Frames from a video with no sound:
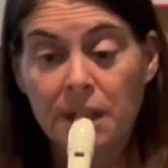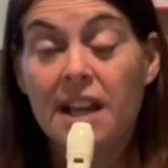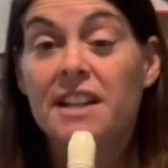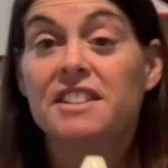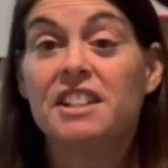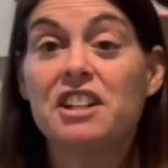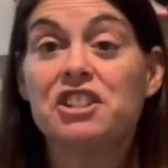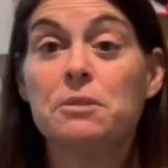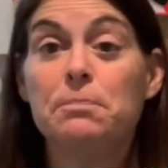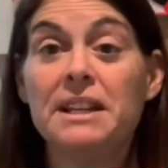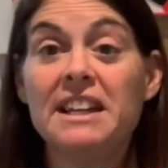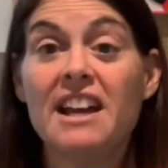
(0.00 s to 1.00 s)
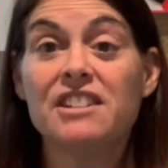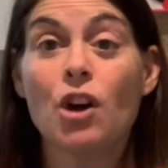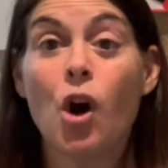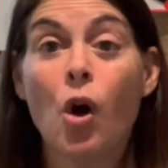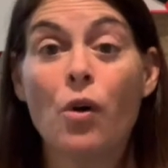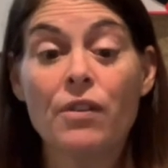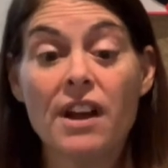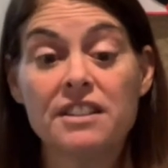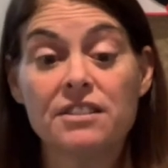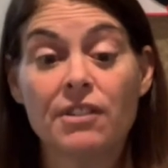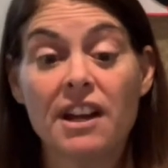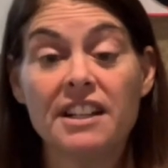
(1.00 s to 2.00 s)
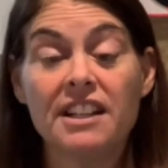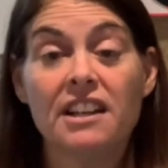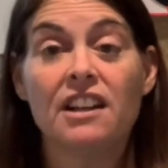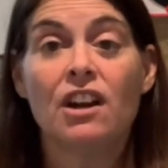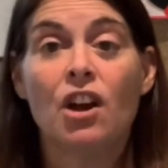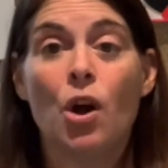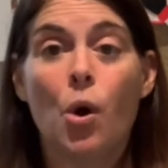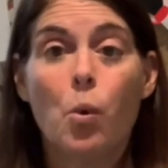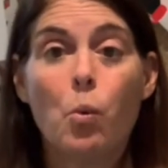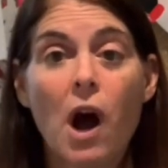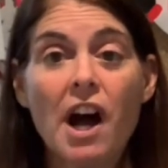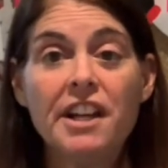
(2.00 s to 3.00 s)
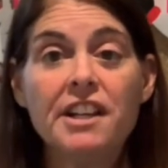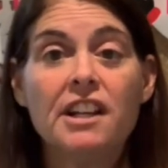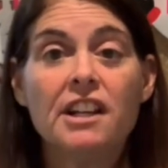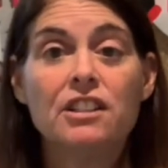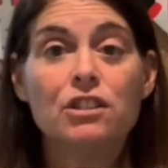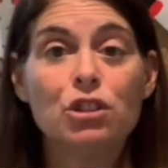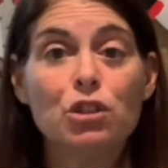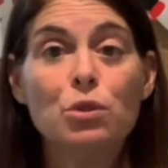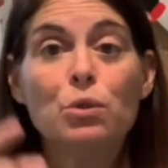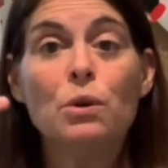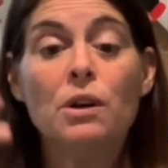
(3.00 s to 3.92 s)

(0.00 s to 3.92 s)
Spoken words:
Section B has a whole rest. Ready? 1, 2,